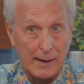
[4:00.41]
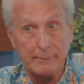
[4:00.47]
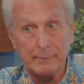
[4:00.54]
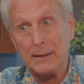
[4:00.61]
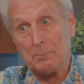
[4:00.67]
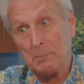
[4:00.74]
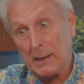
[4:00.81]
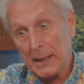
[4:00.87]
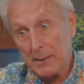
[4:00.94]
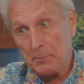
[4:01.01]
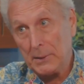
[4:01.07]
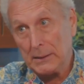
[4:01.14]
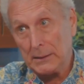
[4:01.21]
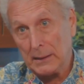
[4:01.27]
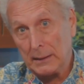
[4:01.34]
in my
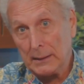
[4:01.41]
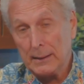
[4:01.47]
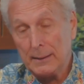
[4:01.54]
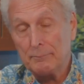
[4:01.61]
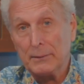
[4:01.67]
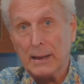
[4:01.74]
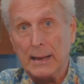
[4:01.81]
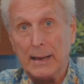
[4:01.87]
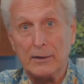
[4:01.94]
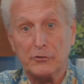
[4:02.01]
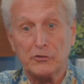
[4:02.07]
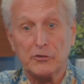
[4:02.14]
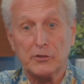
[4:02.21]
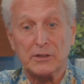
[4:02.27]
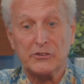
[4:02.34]
opinion, has
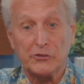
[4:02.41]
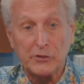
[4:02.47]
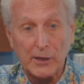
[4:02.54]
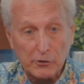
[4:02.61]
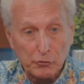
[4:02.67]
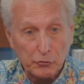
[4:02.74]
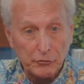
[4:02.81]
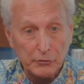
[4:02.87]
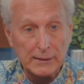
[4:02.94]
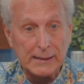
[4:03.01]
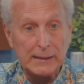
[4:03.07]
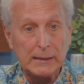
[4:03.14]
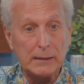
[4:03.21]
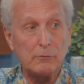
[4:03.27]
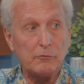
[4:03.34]
successfully
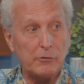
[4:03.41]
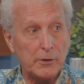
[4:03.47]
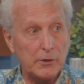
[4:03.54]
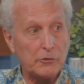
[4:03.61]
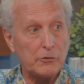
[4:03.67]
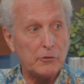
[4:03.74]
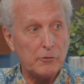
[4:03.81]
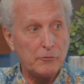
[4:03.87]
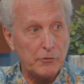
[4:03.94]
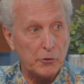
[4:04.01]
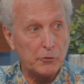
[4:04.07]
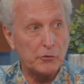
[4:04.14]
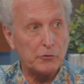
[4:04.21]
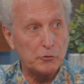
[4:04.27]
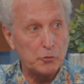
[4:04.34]
convinced the
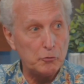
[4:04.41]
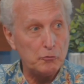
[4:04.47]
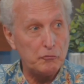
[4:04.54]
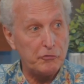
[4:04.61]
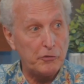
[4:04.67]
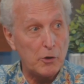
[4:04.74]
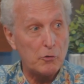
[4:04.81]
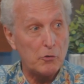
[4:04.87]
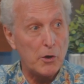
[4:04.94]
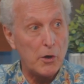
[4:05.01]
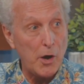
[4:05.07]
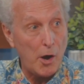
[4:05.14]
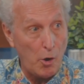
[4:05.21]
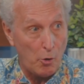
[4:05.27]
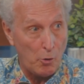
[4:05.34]
voters to vote
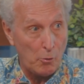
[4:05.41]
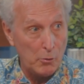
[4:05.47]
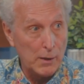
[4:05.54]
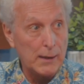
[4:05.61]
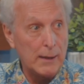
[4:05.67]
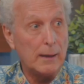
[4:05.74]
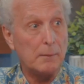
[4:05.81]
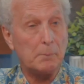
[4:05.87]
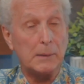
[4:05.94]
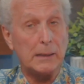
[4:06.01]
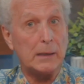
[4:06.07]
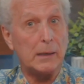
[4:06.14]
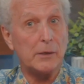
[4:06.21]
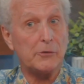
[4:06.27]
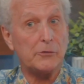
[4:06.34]
no
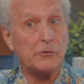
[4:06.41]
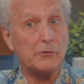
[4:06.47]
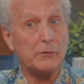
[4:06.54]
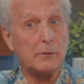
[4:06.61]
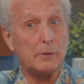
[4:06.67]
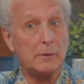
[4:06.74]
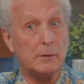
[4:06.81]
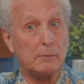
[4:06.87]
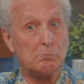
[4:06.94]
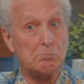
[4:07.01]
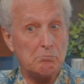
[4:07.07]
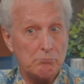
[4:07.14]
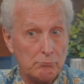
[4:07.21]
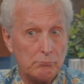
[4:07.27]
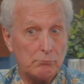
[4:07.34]
because
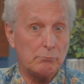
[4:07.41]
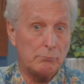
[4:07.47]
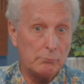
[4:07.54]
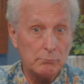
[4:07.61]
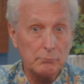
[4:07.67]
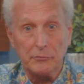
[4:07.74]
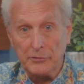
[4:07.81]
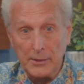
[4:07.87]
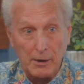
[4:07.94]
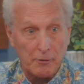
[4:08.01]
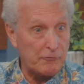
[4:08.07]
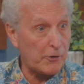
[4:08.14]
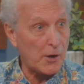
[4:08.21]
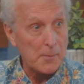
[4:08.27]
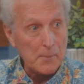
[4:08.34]
they're
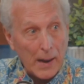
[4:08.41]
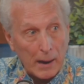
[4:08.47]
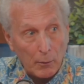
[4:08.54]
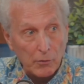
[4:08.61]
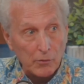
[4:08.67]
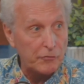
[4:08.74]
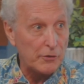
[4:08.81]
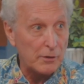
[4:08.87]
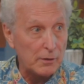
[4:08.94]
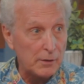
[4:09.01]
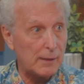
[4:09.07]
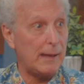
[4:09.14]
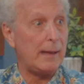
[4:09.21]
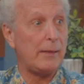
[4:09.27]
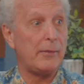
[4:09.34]
very powerful
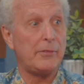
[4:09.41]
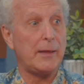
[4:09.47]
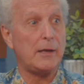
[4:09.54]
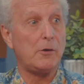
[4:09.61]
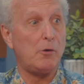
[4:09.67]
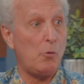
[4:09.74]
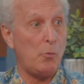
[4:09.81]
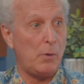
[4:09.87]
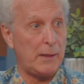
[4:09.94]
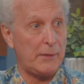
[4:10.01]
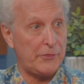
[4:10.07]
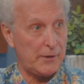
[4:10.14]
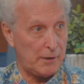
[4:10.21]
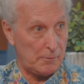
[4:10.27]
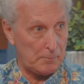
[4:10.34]
and they don't want
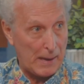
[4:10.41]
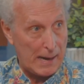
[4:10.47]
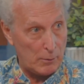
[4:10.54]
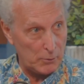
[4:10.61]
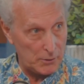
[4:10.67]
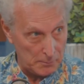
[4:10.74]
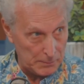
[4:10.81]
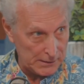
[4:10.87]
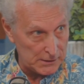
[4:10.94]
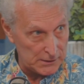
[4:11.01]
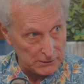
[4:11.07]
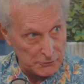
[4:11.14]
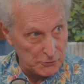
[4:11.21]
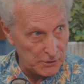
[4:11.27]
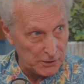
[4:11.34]
their power to be
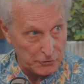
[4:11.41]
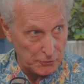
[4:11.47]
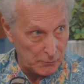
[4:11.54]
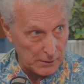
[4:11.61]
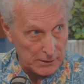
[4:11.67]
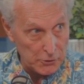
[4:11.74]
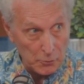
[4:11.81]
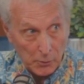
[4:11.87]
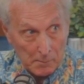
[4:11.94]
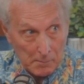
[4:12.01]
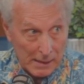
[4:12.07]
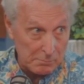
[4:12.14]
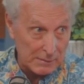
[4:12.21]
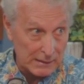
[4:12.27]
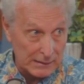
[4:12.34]
diluted through a new
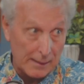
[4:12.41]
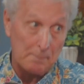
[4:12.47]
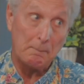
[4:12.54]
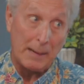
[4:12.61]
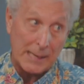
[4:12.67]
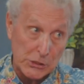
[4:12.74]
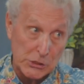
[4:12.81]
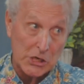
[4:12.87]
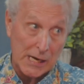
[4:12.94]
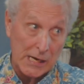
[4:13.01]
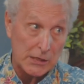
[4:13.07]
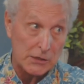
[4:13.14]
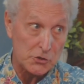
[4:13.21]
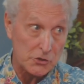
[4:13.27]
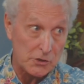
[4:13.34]
amendment that might
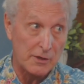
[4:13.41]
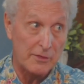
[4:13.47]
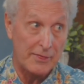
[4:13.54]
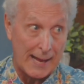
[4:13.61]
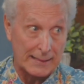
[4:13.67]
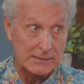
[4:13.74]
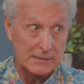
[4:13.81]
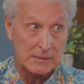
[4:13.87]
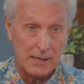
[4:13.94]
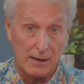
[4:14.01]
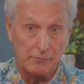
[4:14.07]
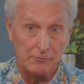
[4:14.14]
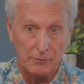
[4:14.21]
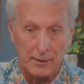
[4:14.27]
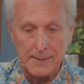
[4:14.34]
change that
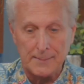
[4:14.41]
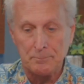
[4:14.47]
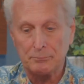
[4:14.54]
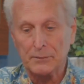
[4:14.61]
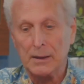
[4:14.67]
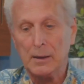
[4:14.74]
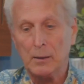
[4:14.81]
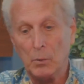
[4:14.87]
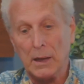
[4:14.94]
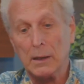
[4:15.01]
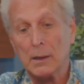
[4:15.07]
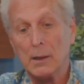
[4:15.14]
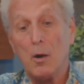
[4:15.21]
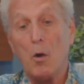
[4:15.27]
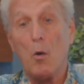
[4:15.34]
stuff, right? Well,
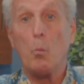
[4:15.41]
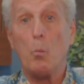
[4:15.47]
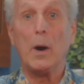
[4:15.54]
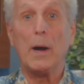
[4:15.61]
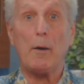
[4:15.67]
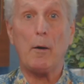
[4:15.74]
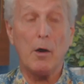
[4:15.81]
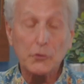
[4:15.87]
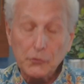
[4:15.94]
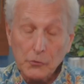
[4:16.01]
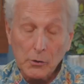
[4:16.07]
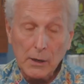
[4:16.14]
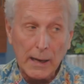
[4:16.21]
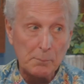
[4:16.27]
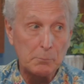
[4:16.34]
what also
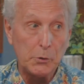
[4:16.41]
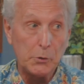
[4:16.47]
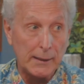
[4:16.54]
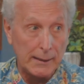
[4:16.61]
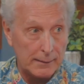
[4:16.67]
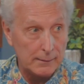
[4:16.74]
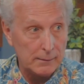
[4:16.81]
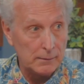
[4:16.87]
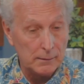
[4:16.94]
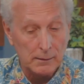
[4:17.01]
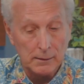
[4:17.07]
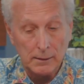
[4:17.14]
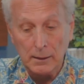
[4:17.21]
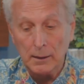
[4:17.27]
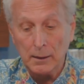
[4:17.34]
got put in
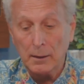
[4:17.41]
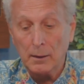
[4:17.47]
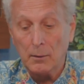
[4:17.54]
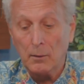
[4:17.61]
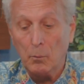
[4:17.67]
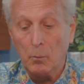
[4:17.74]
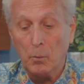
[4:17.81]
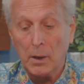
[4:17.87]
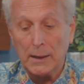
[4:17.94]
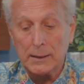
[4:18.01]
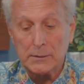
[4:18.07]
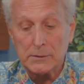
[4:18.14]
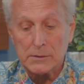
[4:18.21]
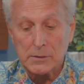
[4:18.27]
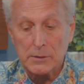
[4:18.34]

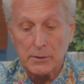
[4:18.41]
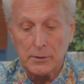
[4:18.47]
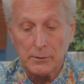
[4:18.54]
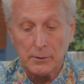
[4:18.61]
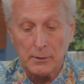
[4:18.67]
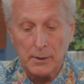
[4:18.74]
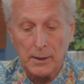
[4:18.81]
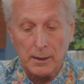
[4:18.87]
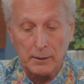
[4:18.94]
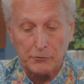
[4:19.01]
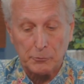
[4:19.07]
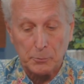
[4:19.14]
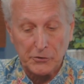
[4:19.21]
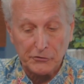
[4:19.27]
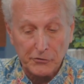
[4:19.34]
was a
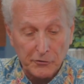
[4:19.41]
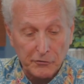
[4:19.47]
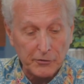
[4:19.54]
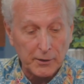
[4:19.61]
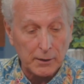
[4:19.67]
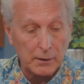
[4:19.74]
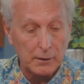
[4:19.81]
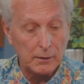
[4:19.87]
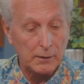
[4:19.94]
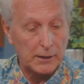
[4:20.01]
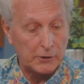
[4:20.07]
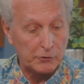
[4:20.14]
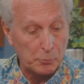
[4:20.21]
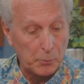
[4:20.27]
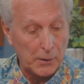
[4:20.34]
specific
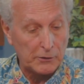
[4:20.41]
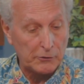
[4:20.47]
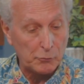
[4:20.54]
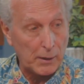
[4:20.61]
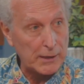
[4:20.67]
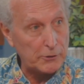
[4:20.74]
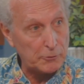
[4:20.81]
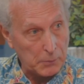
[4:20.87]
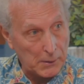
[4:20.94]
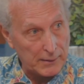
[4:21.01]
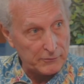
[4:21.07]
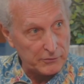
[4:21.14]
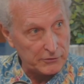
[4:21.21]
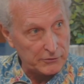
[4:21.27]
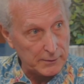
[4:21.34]
express right to
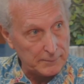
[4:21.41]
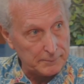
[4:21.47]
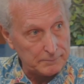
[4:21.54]
privacy.